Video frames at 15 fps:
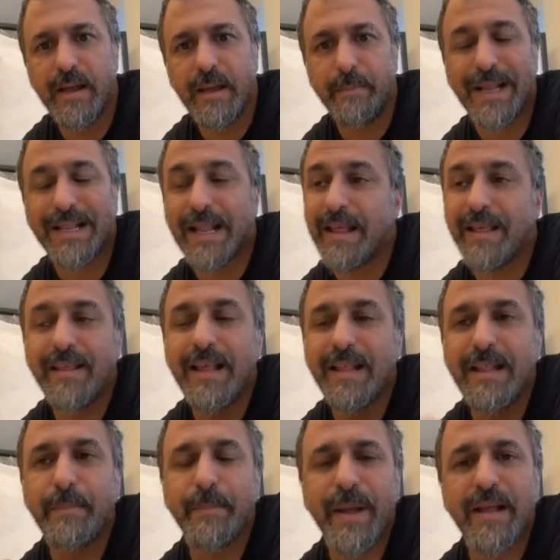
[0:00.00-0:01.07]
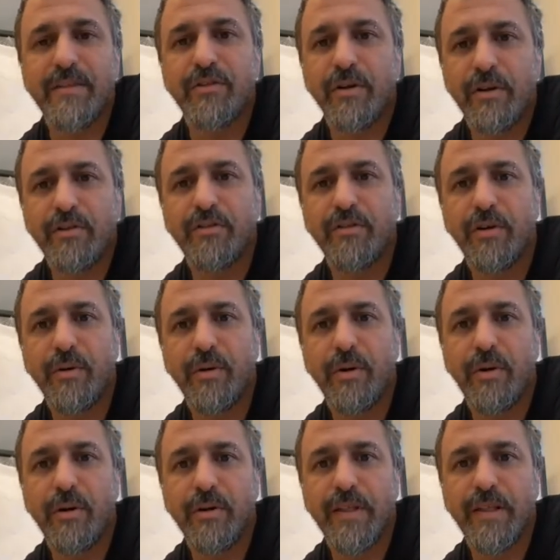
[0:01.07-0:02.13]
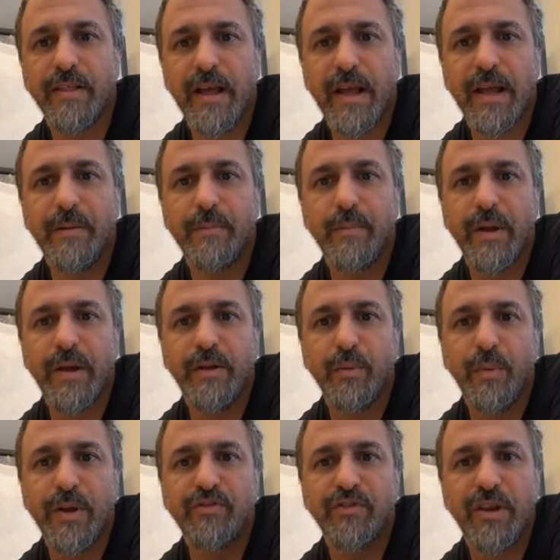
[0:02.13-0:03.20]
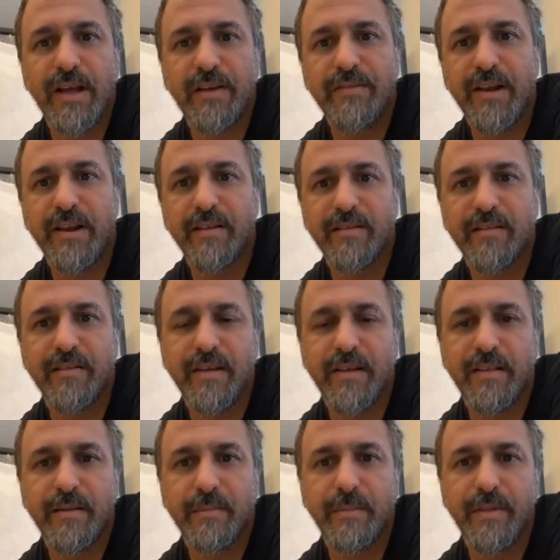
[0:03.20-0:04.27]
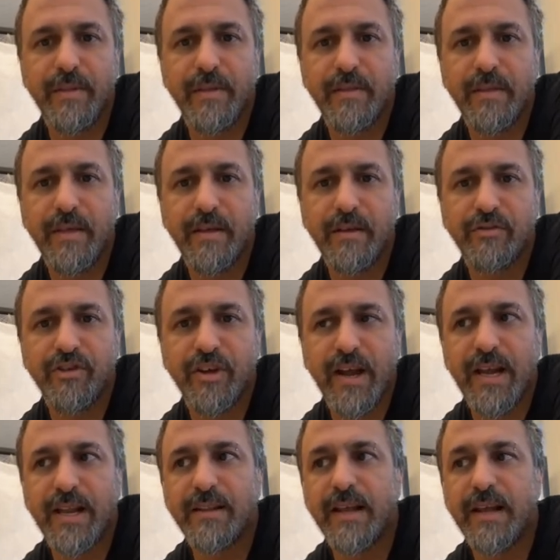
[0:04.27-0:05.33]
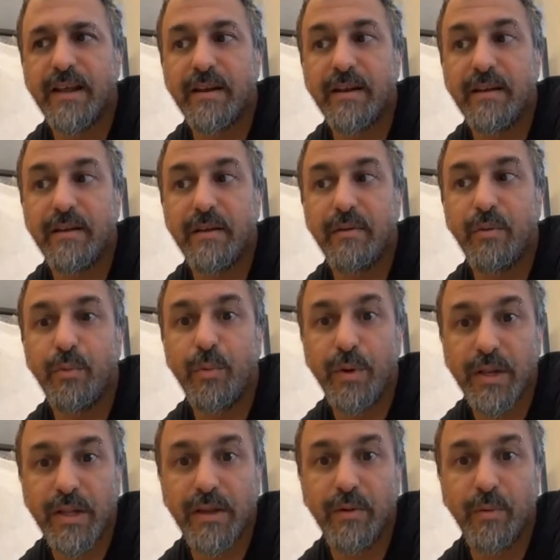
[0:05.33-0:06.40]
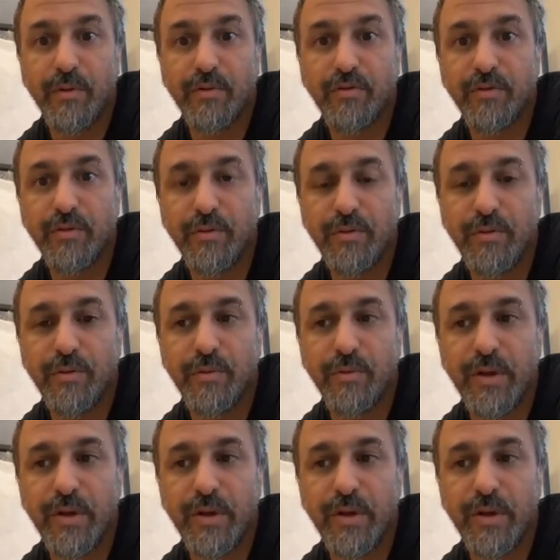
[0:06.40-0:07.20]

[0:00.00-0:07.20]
But it depends also all the time in which level is the child and what he wants to do.